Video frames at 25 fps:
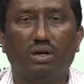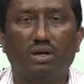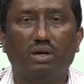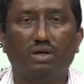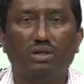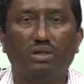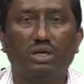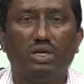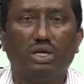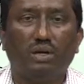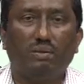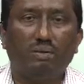
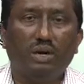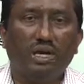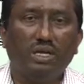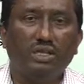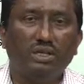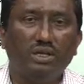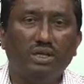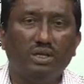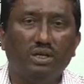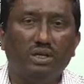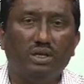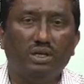The
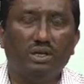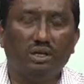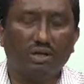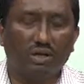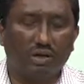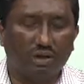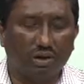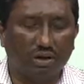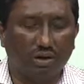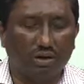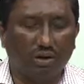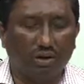capacity
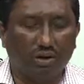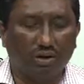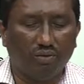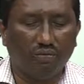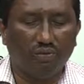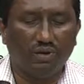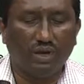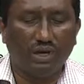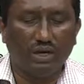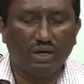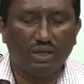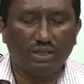of
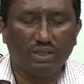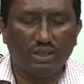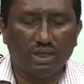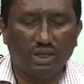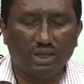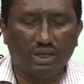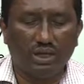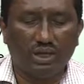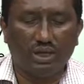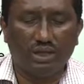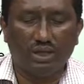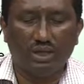any
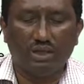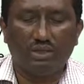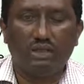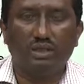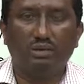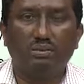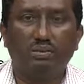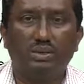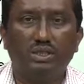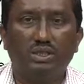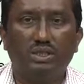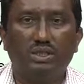single
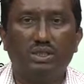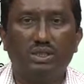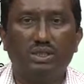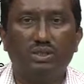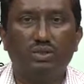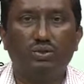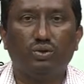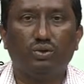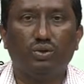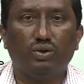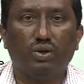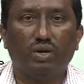substation
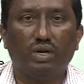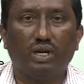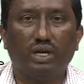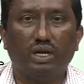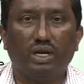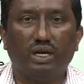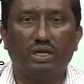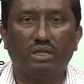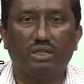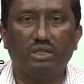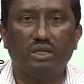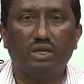should not
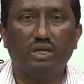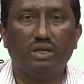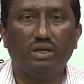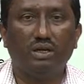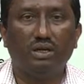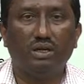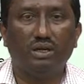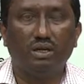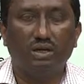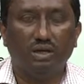exceed,